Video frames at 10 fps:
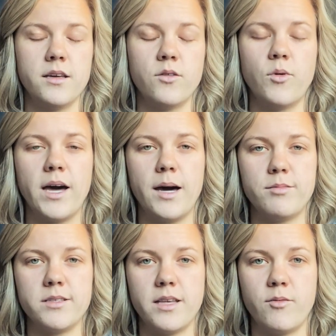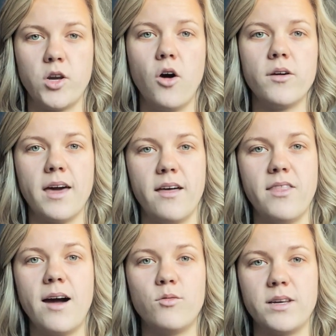what happened to that one? Oh yeah,
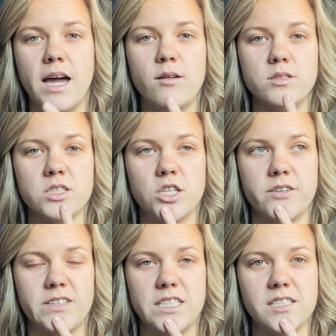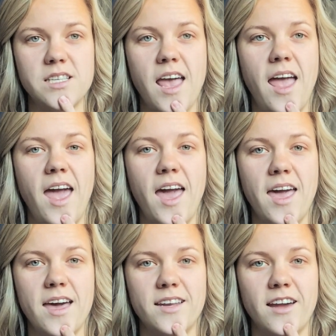that one, I was nervous
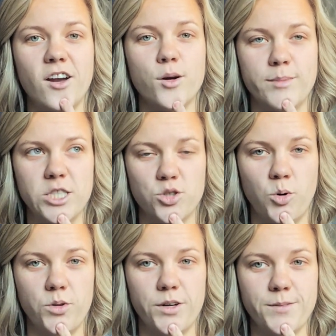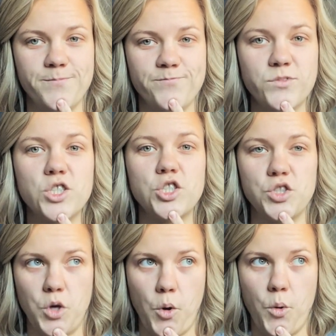and I hurt my shoulder.
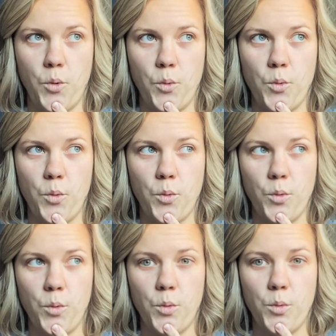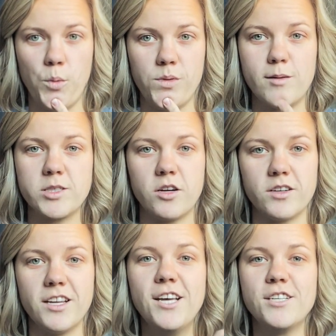So that was not
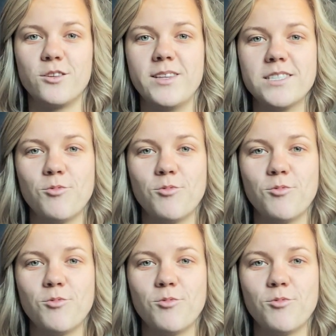good. So this